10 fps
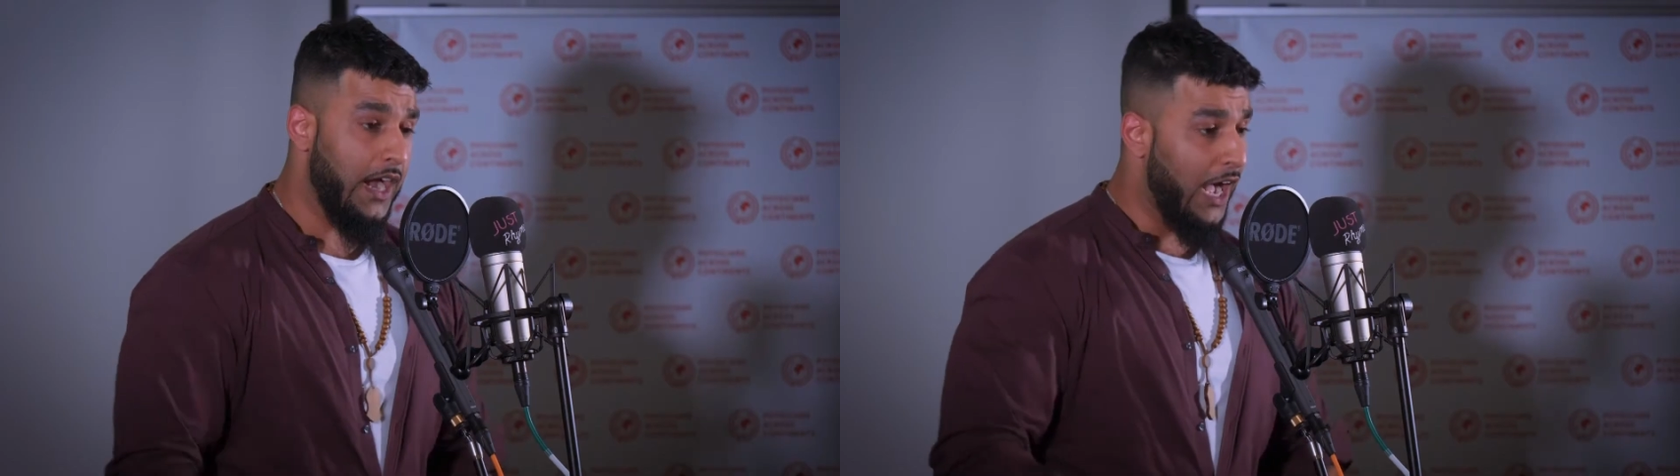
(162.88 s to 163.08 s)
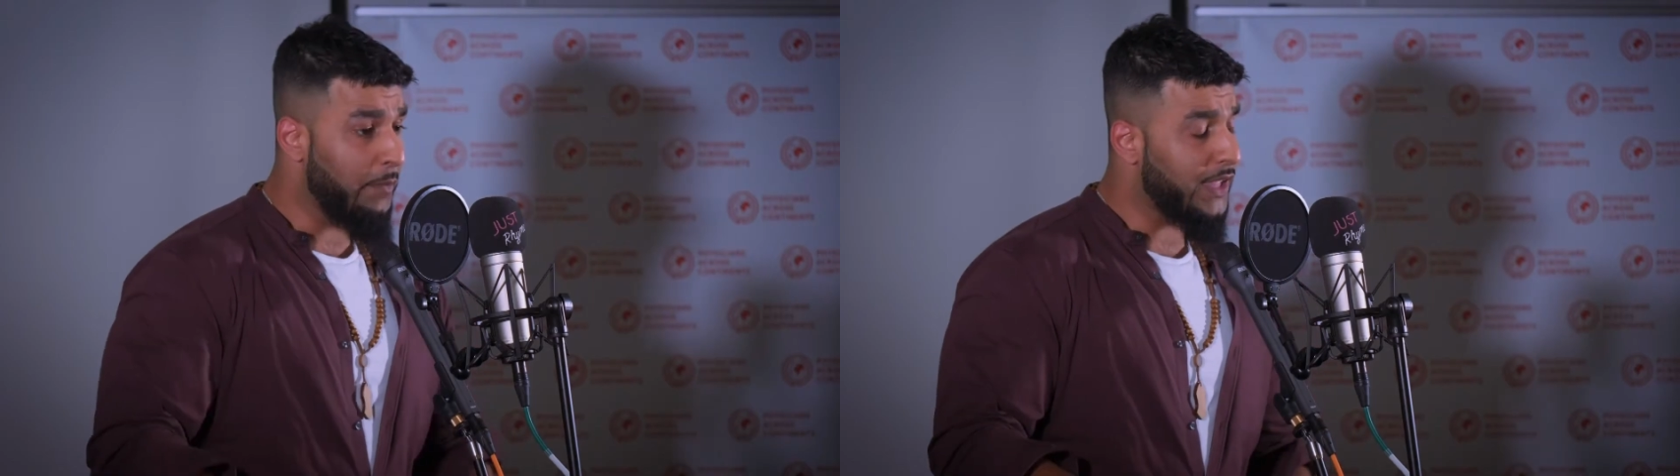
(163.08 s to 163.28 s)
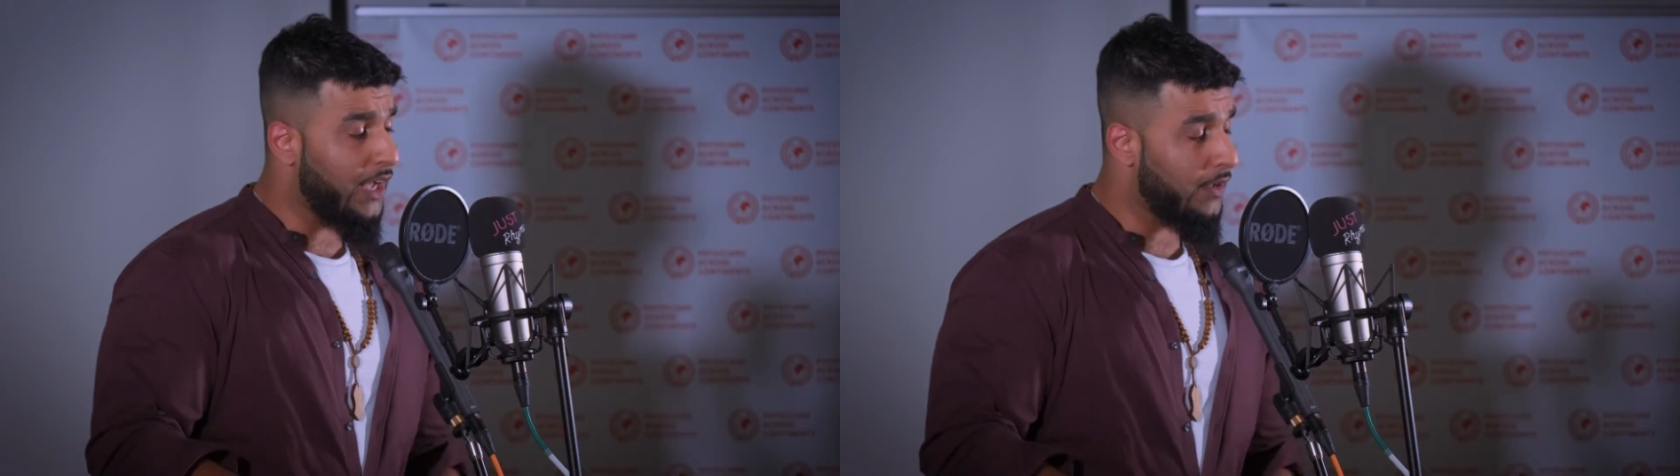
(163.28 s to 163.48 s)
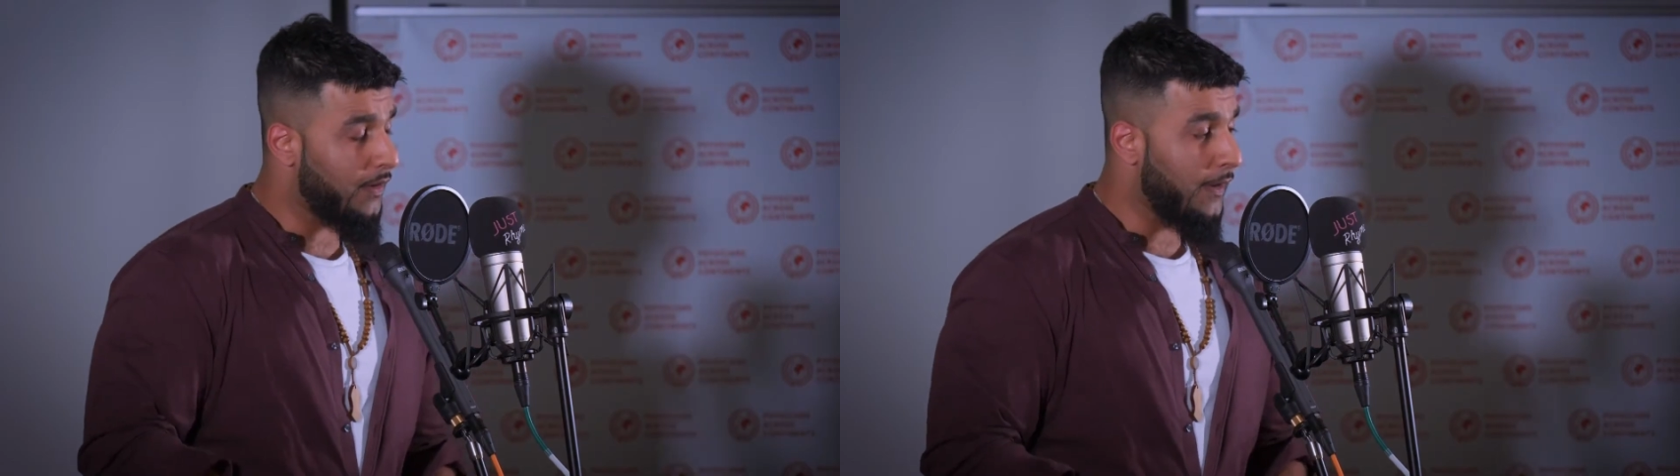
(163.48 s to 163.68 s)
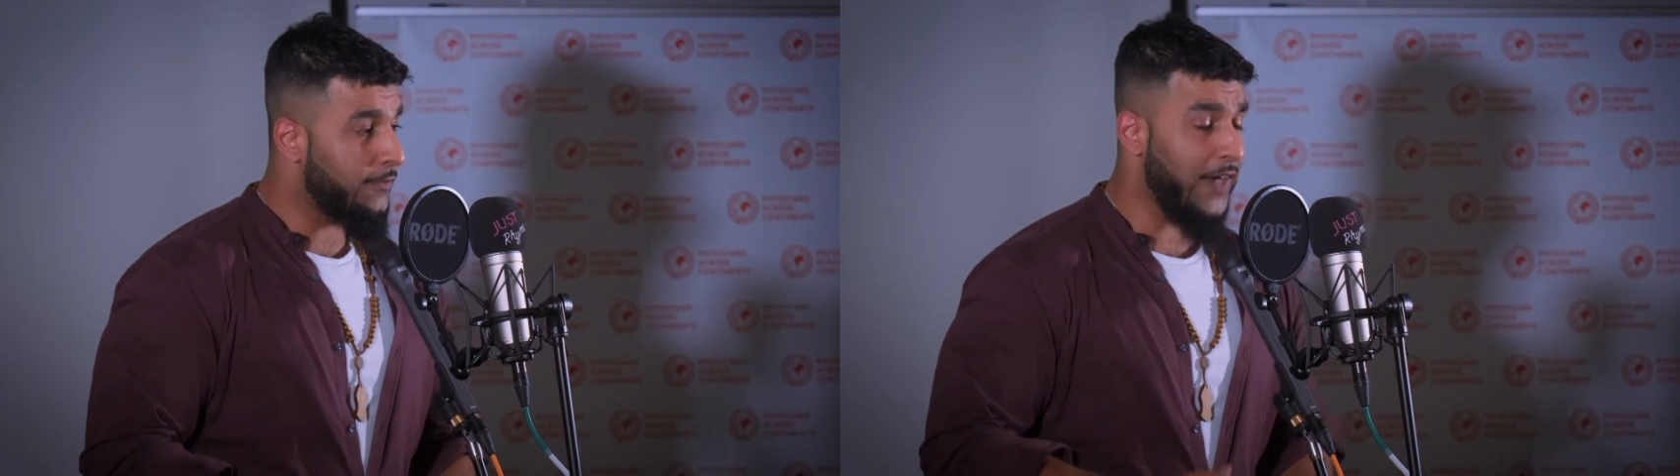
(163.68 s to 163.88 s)
I'm that
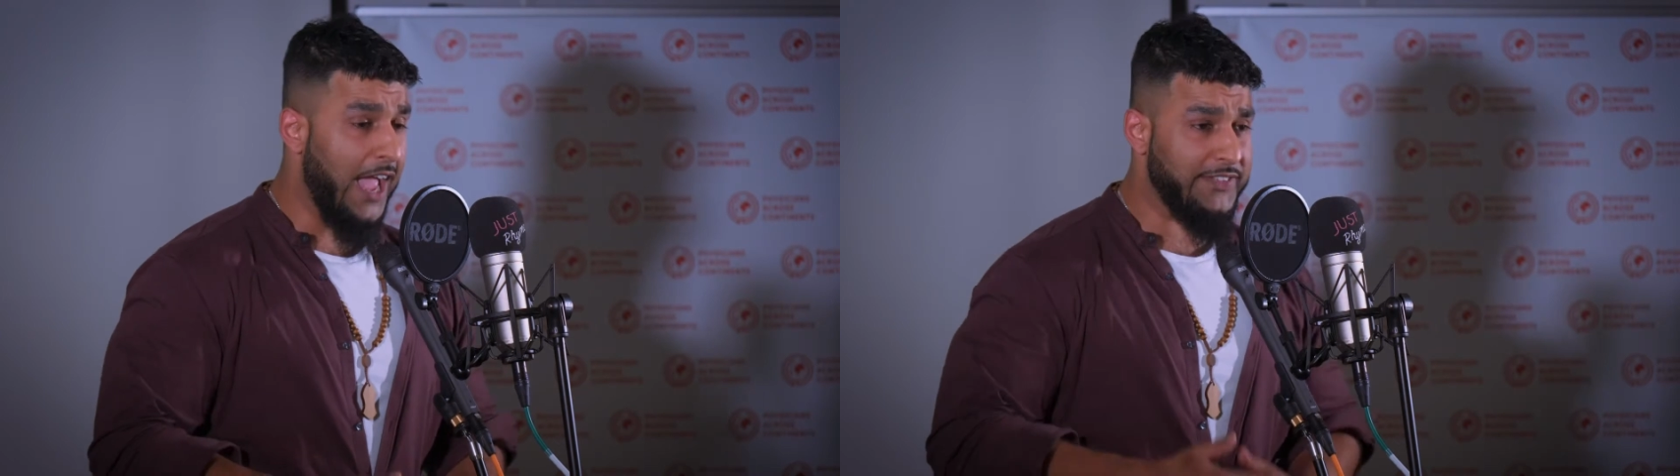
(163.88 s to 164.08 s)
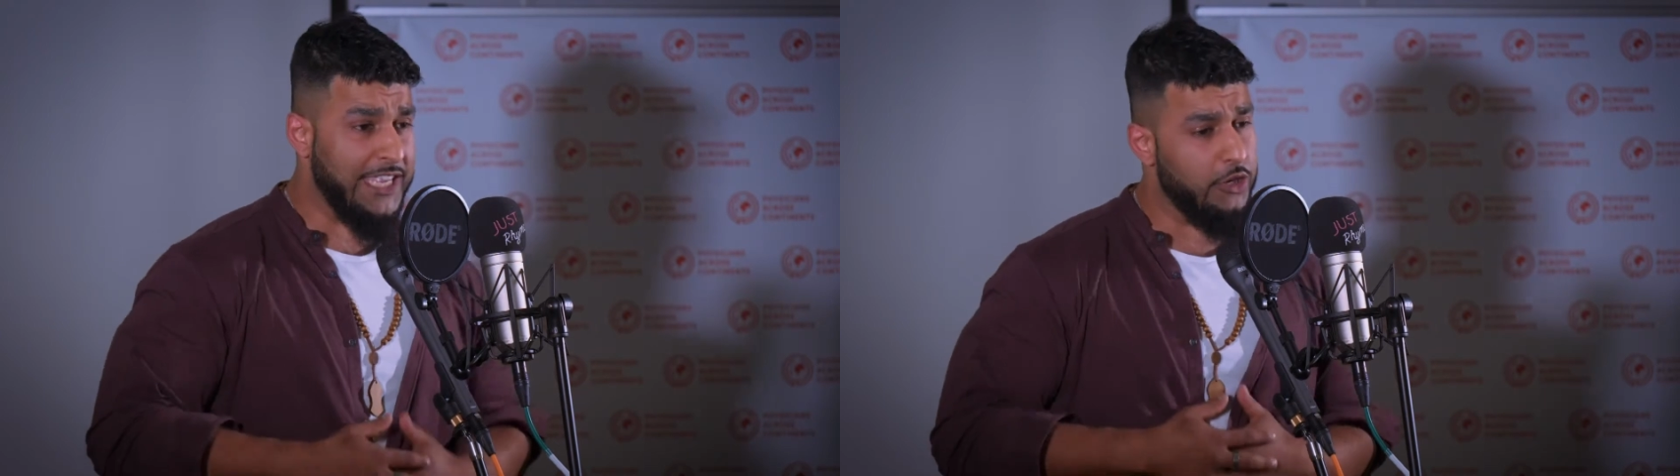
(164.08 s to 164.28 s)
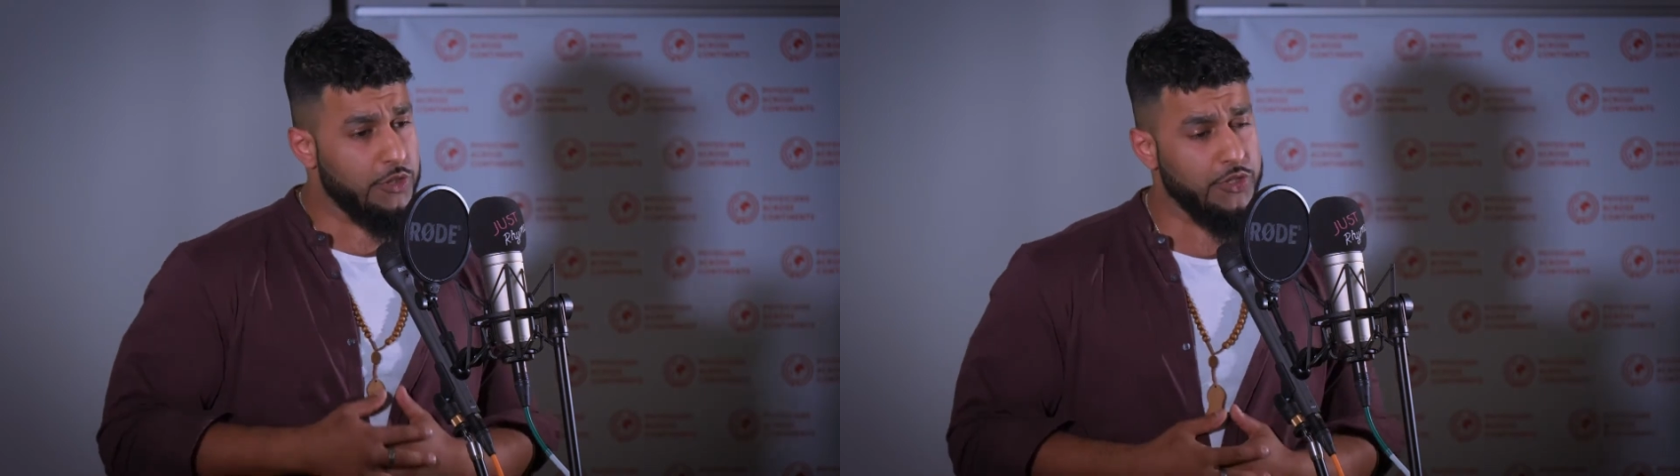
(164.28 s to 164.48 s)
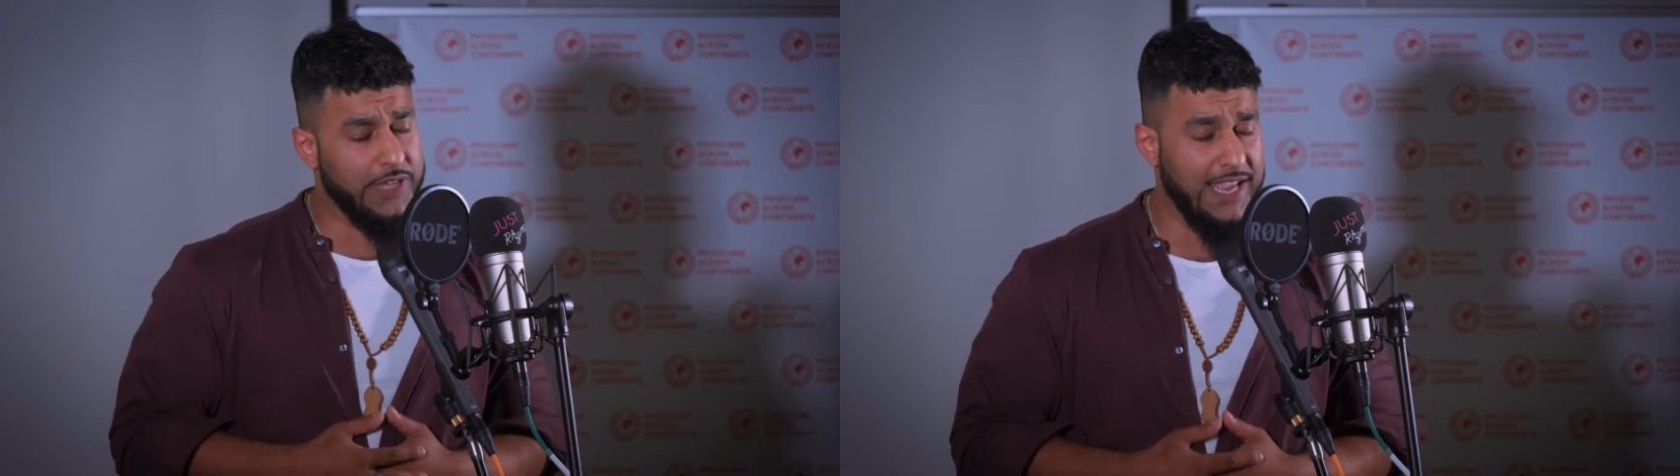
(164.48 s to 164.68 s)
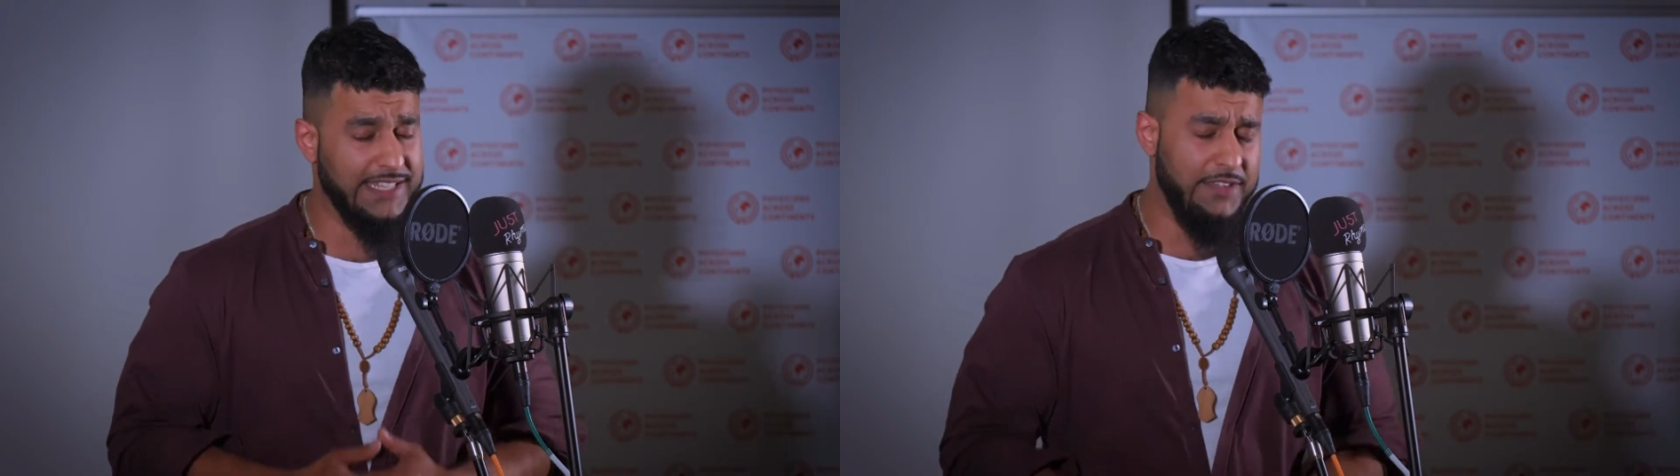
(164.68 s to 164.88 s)
5 kilos you gained